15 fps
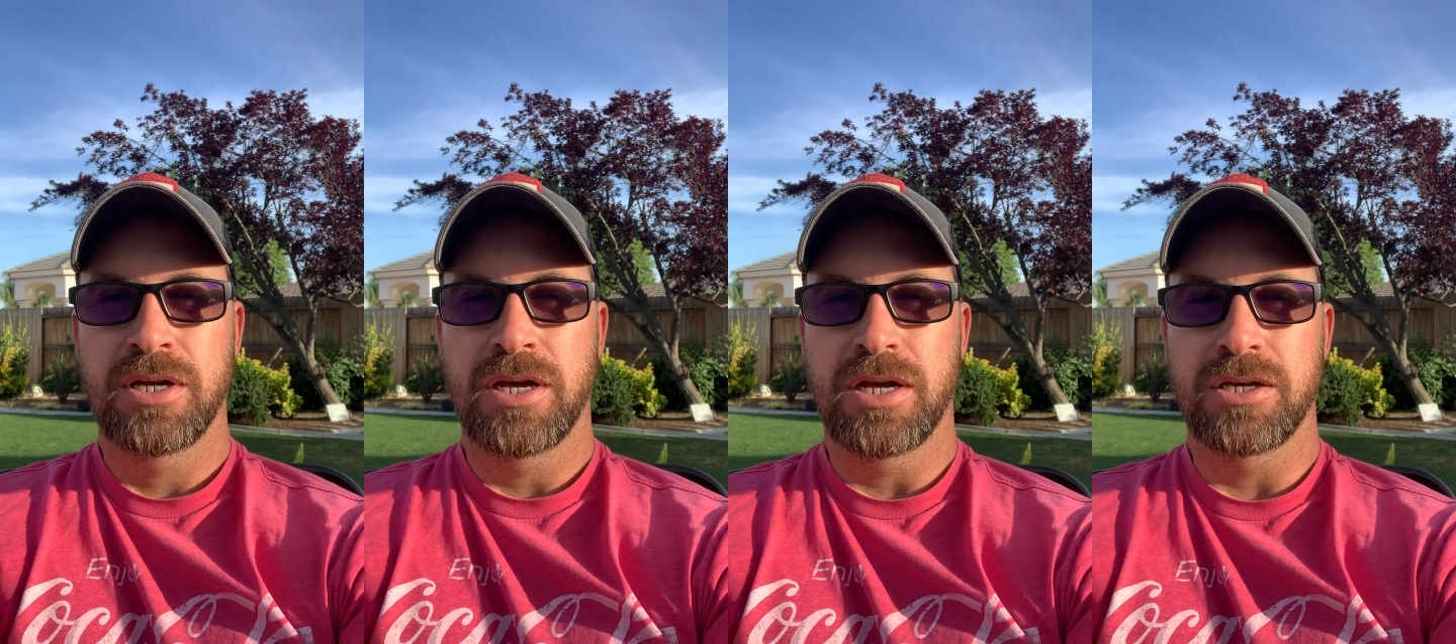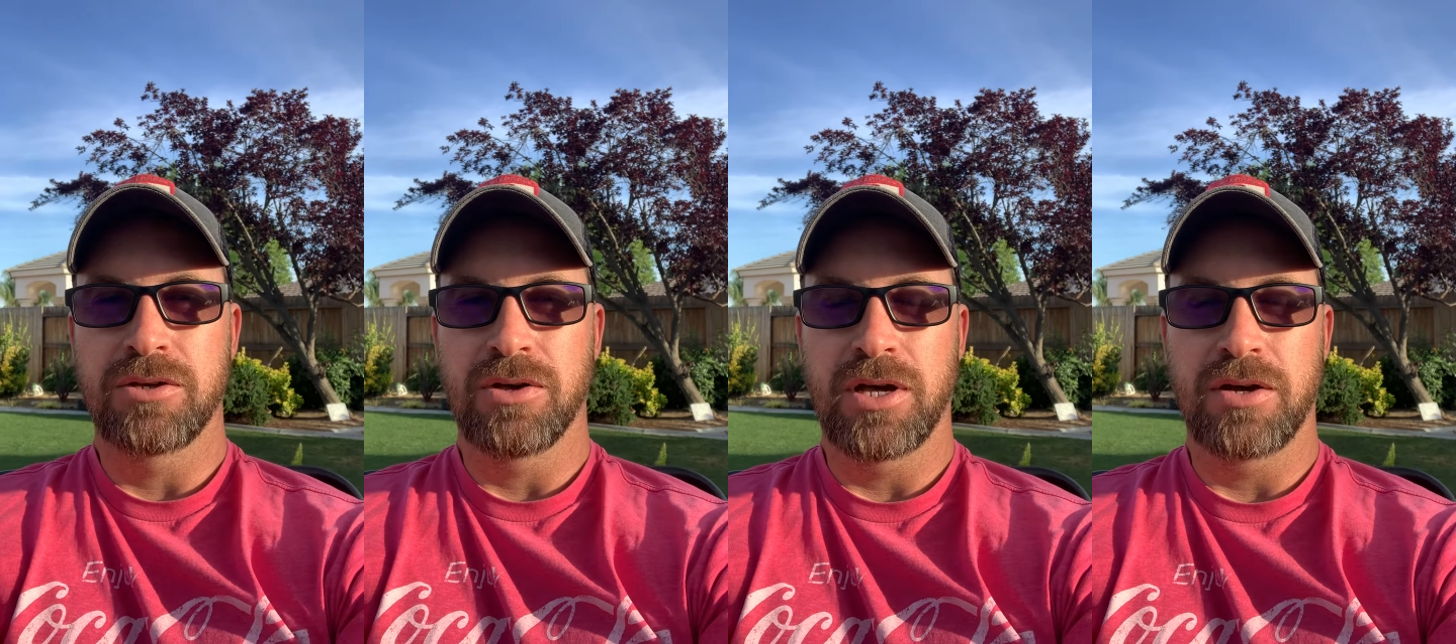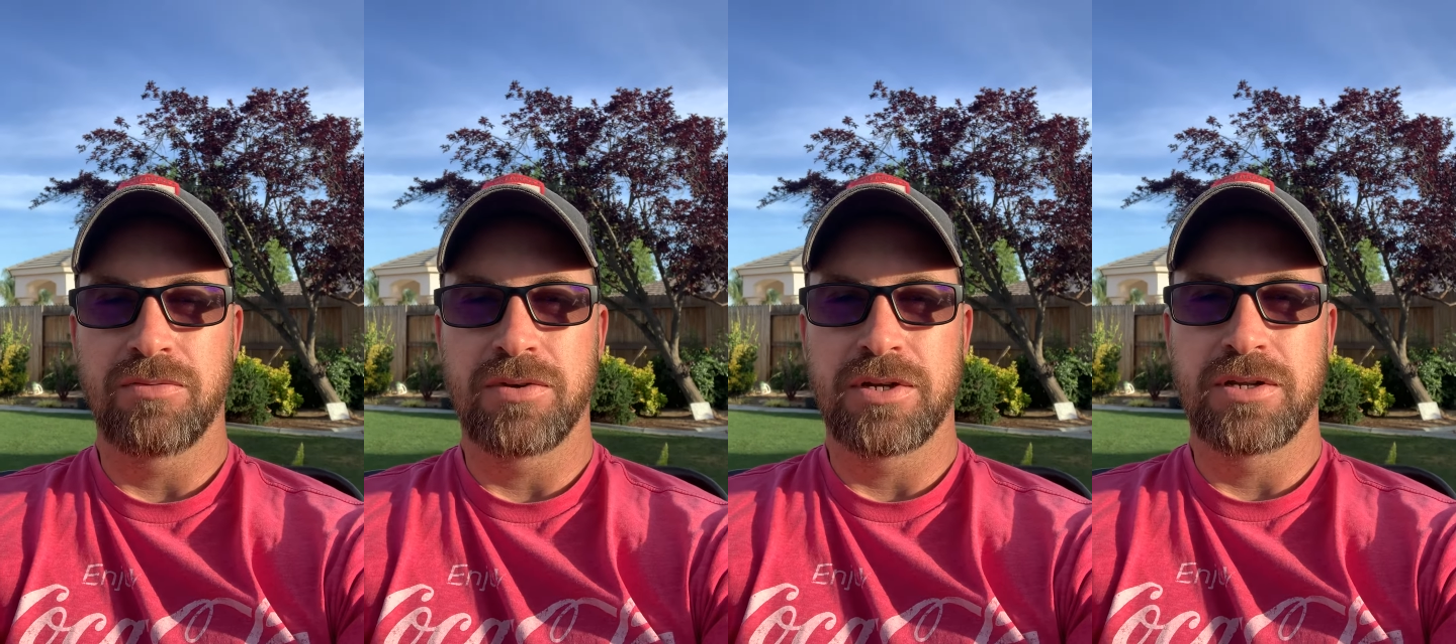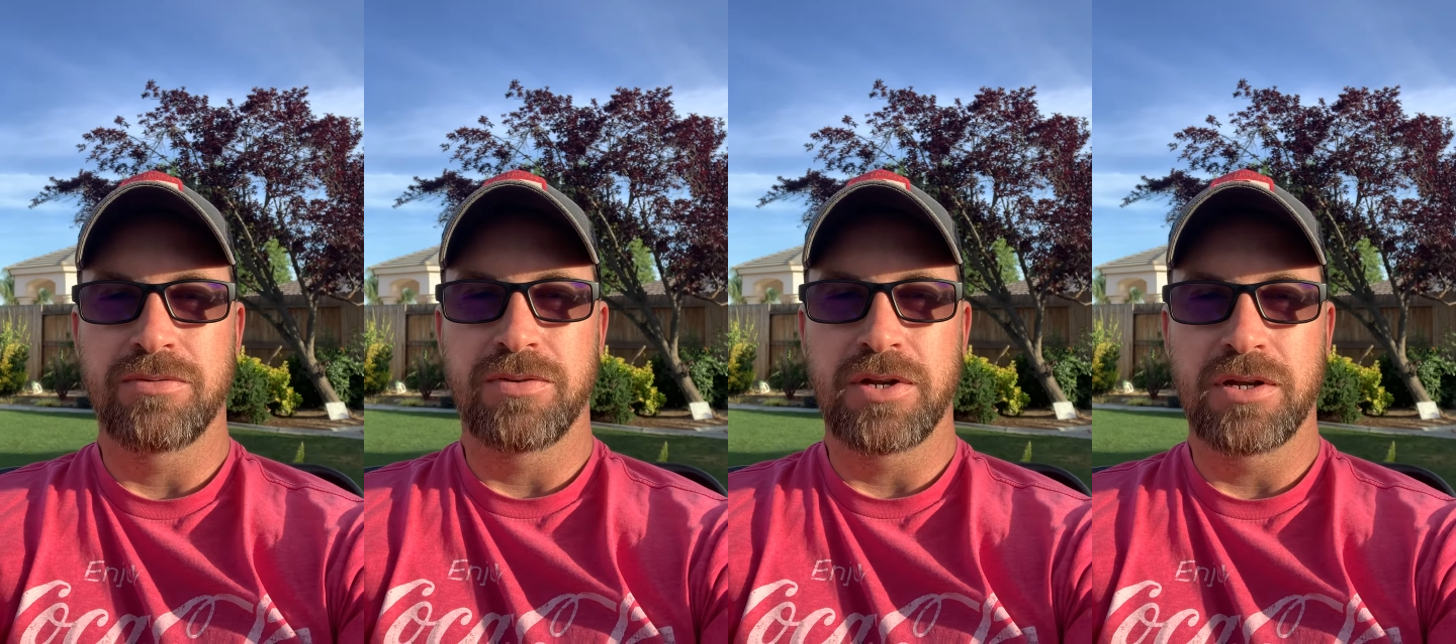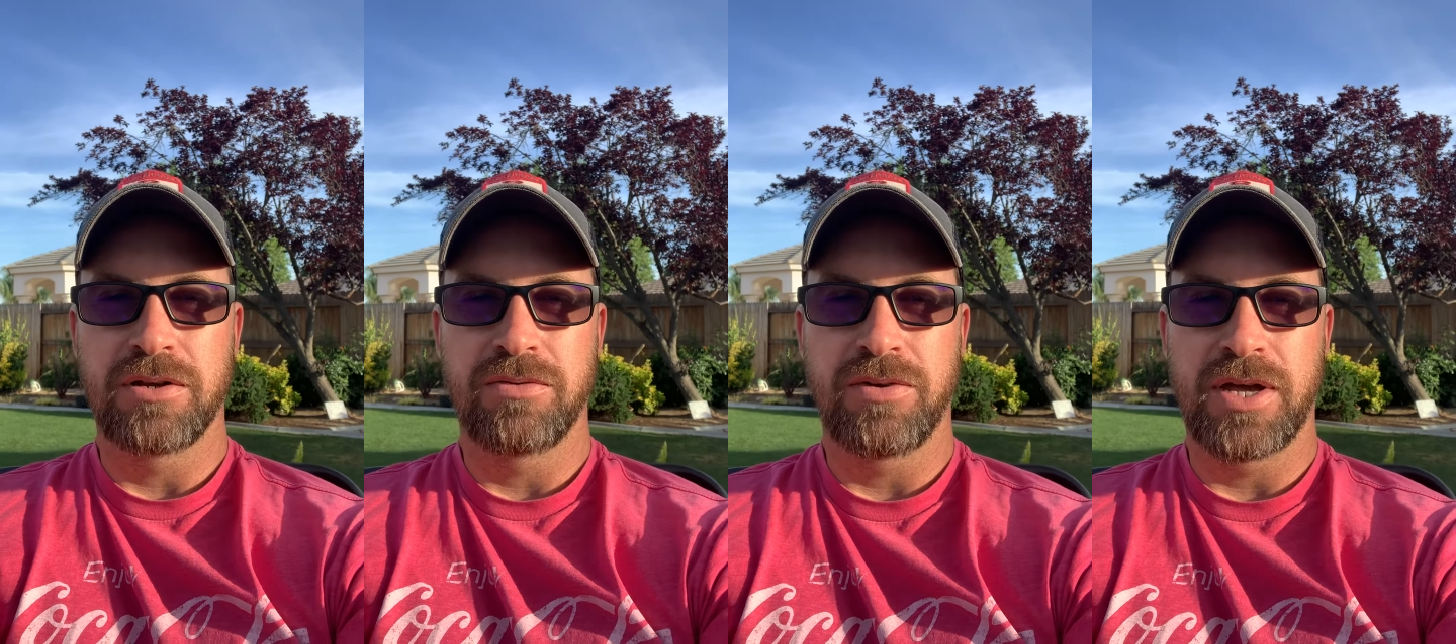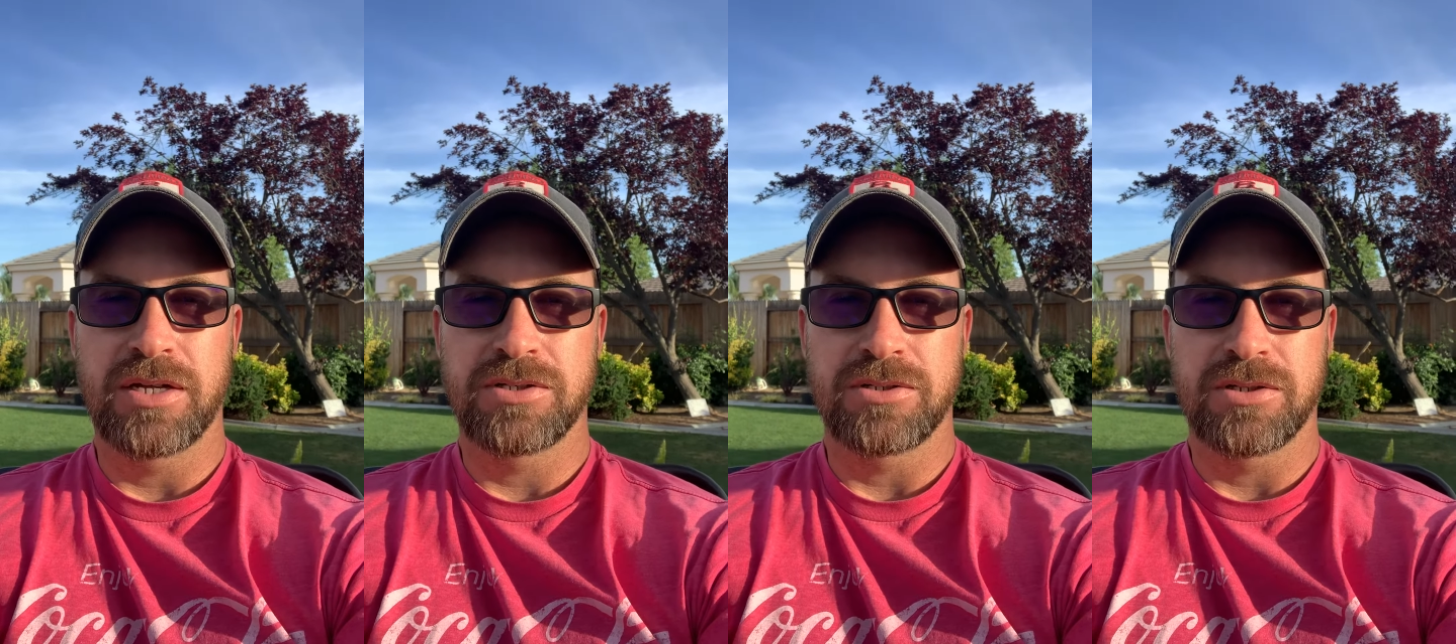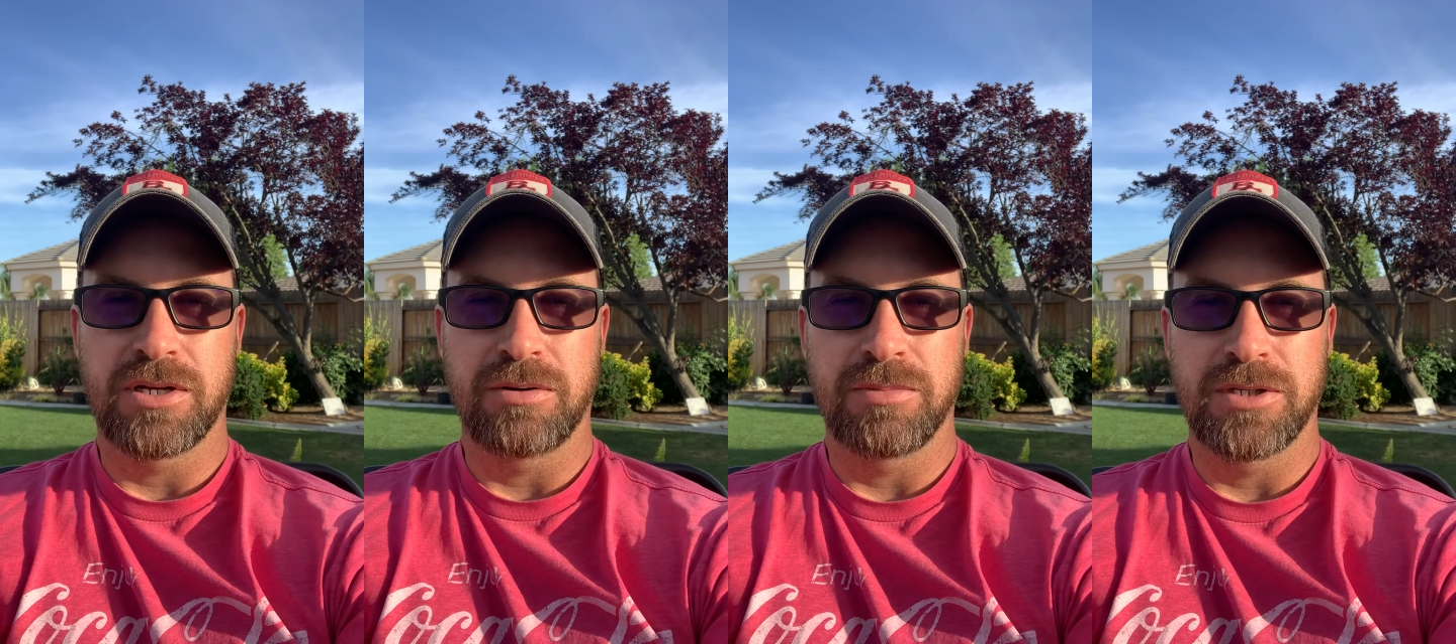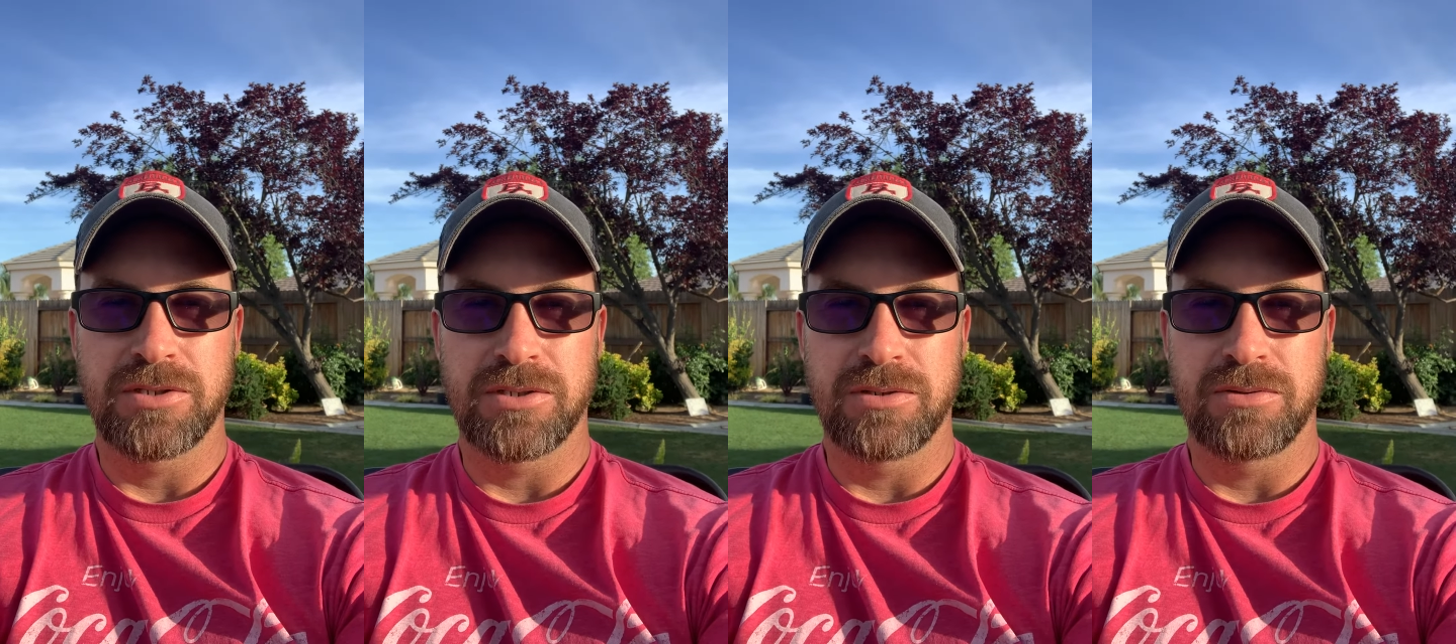and you'll have a definitive answer
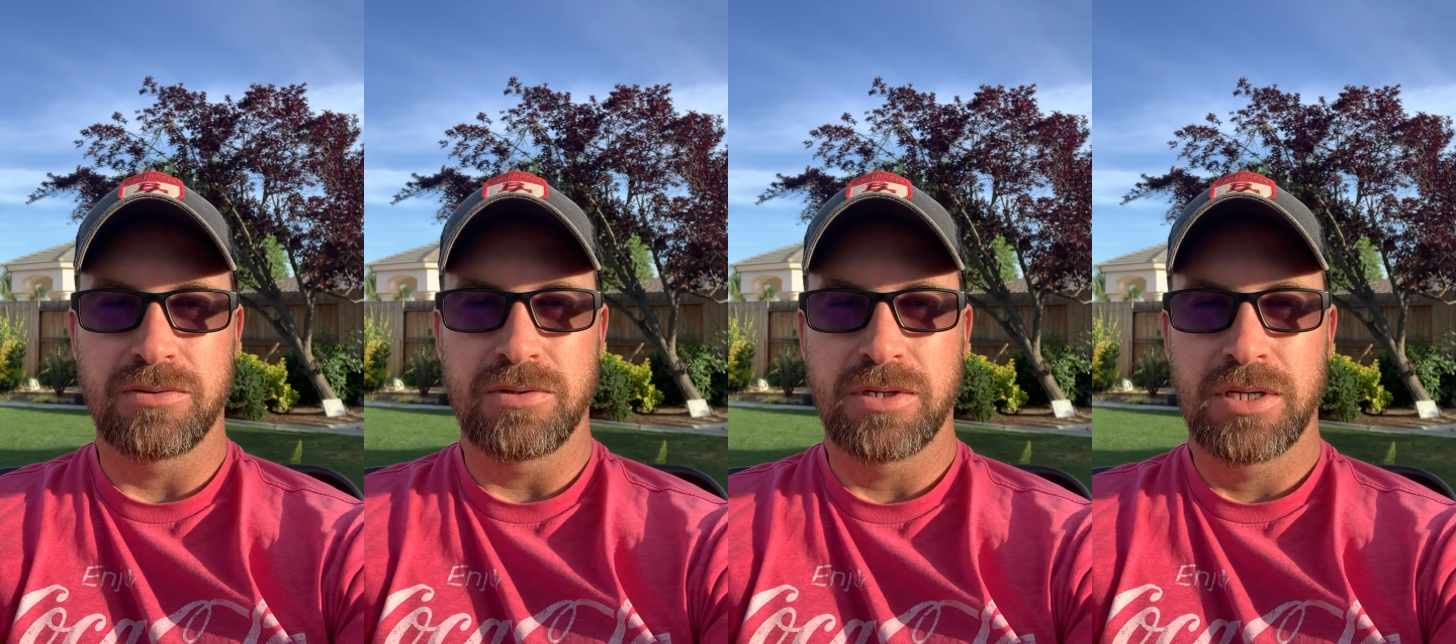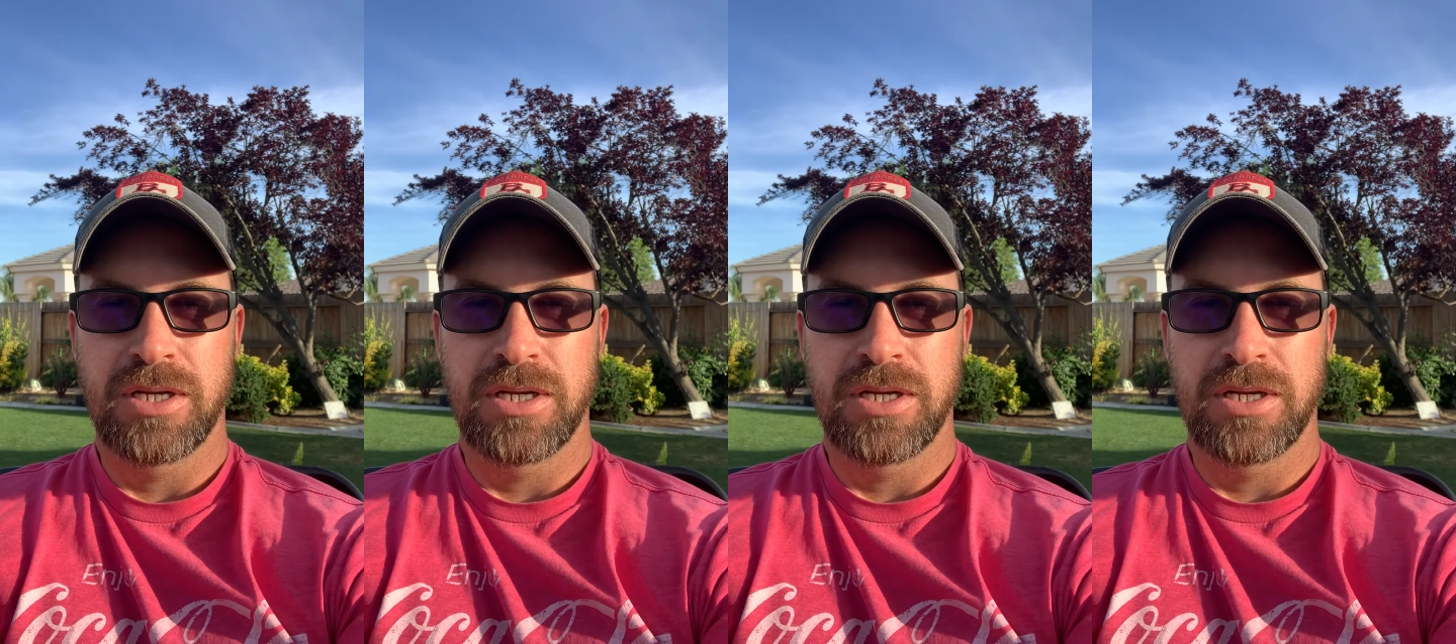coming soon.